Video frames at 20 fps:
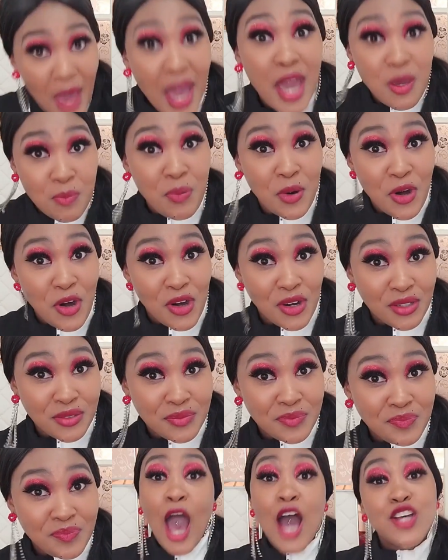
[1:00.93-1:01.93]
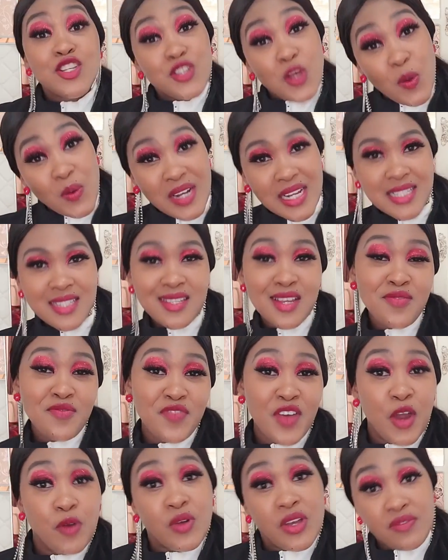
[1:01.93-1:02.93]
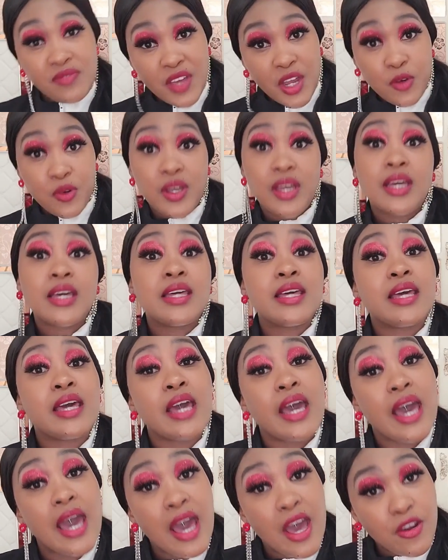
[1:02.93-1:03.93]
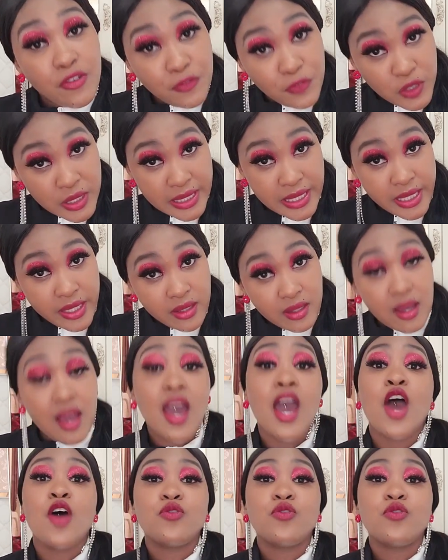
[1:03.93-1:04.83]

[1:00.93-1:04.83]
paper. So listen very, very carefully.